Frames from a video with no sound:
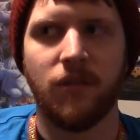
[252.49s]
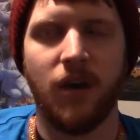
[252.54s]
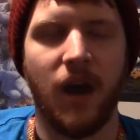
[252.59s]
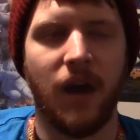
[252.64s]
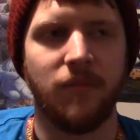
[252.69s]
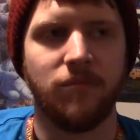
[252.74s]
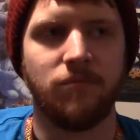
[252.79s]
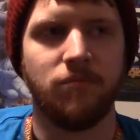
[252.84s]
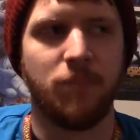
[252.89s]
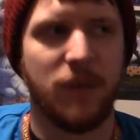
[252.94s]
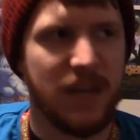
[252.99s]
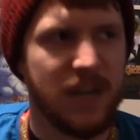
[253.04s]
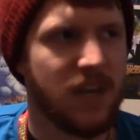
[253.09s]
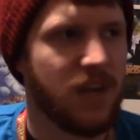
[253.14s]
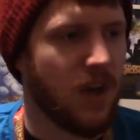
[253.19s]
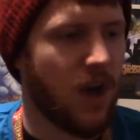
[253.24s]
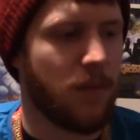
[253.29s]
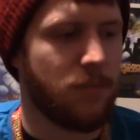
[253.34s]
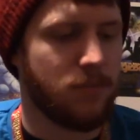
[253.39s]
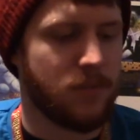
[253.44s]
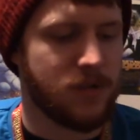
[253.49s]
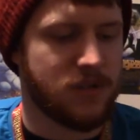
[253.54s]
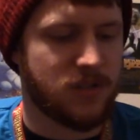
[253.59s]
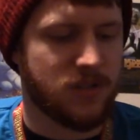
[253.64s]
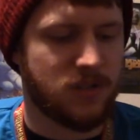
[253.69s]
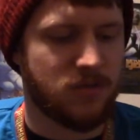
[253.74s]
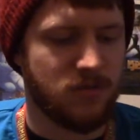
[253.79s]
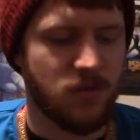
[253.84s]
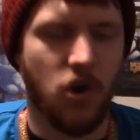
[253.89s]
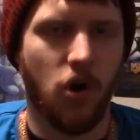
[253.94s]
I'm beating up
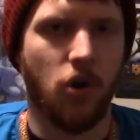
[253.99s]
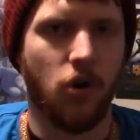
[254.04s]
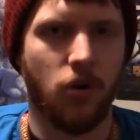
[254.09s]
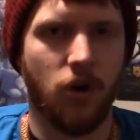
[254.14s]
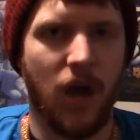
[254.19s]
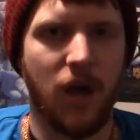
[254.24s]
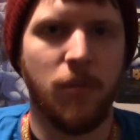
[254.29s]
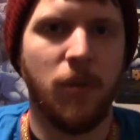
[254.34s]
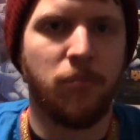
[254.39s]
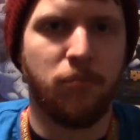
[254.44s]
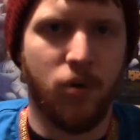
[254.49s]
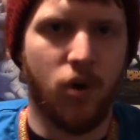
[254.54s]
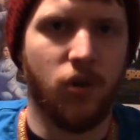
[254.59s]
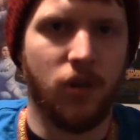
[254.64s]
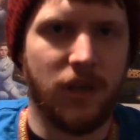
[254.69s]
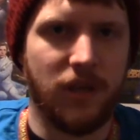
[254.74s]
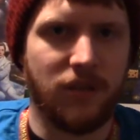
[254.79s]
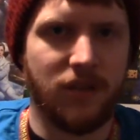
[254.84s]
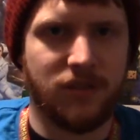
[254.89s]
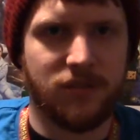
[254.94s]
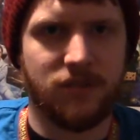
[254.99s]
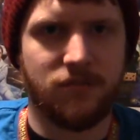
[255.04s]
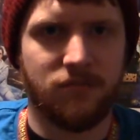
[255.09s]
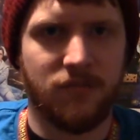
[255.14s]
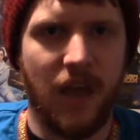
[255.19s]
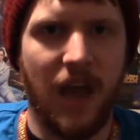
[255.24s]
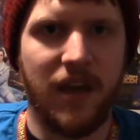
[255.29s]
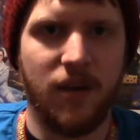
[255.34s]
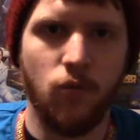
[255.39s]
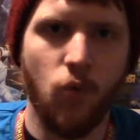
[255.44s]
this nerd. I'm a bully. That's
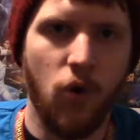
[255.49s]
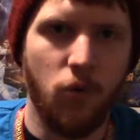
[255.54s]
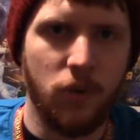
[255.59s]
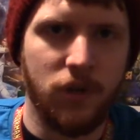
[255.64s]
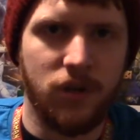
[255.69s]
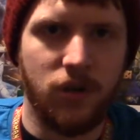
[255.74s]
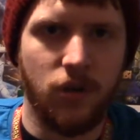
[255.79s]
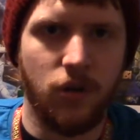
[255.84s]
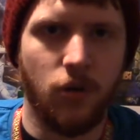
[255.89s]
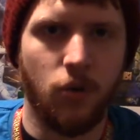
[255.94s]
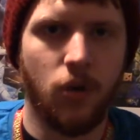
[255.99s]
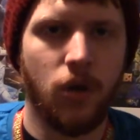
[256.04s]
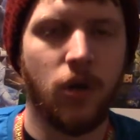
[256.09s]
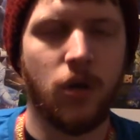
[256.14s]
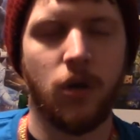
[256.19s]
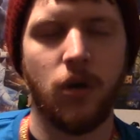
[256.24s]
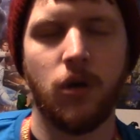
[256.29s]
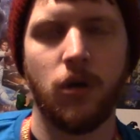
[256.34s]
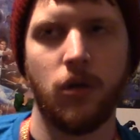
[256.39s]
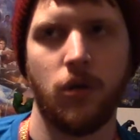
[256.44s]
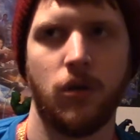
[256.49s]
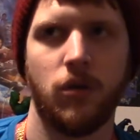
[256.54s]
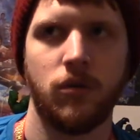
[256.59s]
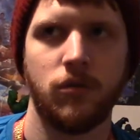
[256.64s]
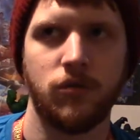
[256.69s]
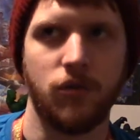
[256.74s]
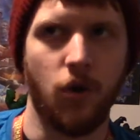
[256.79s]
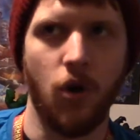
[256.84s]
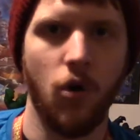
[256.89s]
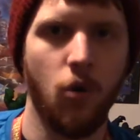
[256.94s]
kind of what we do.
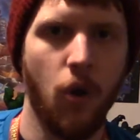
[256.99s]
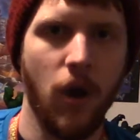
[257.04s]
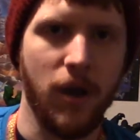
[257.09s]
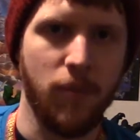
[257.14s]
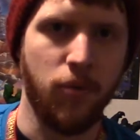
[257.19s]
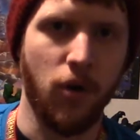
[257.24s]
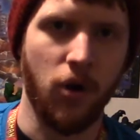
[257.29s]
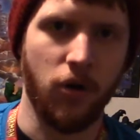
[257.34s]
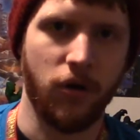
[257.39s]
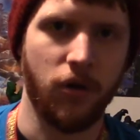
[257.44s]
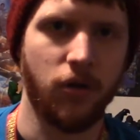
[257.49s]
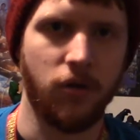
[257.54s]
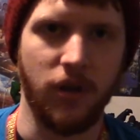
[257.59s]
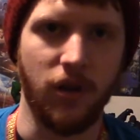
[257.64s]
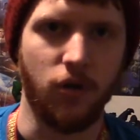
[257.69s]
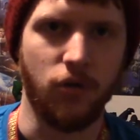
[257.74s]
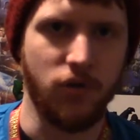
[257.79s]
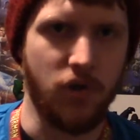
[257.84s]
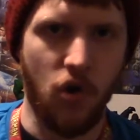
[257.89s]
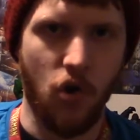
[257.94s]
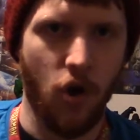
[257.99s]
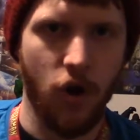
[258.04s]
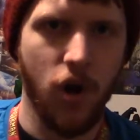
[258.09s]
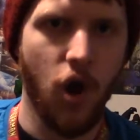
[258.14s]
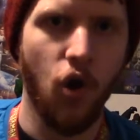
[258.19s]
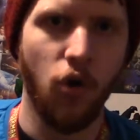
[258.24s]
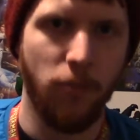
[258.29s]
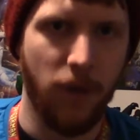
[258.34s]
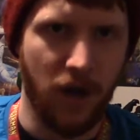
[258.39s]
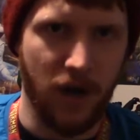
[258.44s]
So go away, Parker. You're a
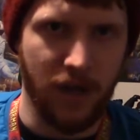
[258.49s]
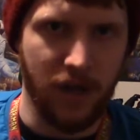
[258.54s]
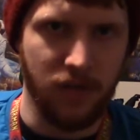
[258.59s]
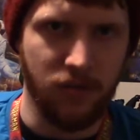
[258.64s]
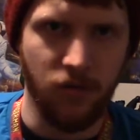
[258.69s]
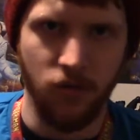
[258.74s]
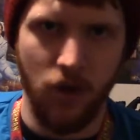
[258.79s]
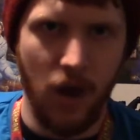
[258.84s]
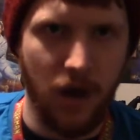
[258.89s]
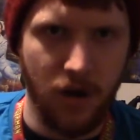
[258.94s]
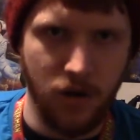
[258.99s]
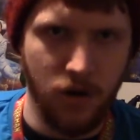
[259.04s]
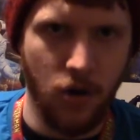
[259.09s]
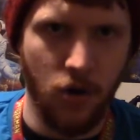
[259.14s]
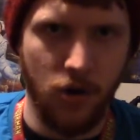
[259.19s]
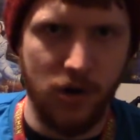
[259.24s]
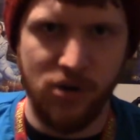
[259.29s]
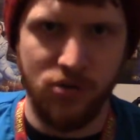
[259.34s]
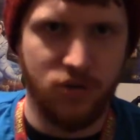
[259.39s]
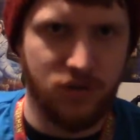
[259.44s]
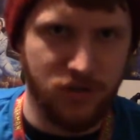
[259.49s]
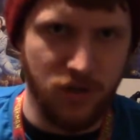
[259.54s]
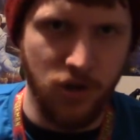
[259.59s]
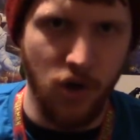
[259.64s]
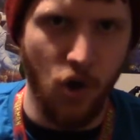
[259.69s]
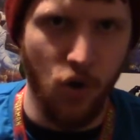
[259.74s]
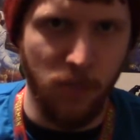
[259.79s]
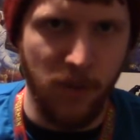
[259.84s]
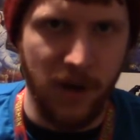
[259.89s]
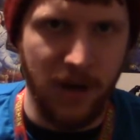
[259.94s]
nobody. You're not a nerd. You're just a
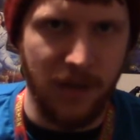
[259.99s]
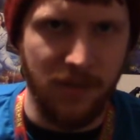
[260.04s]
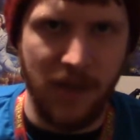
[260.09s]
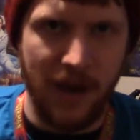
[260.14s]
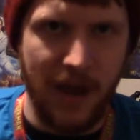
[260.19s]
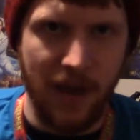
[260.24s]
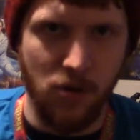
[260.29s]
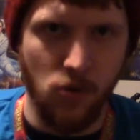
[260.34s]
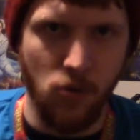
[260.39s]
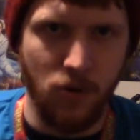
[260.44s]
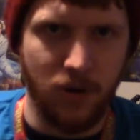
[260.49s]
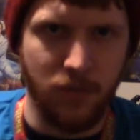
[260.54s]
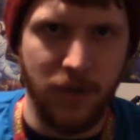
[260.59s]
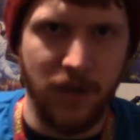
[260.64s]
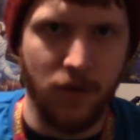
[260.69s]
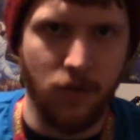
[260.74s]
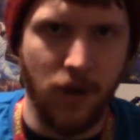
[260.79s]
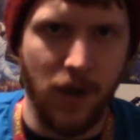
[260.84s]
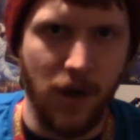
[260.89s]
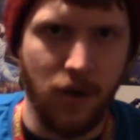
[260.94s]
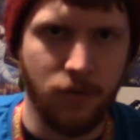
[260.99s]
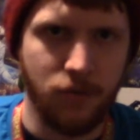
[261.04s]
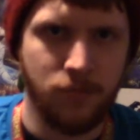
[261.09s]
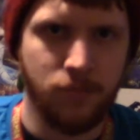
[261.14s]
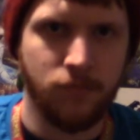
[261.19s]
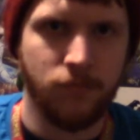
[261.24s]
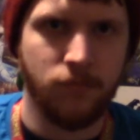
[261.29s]
nobody that I don't want to be around.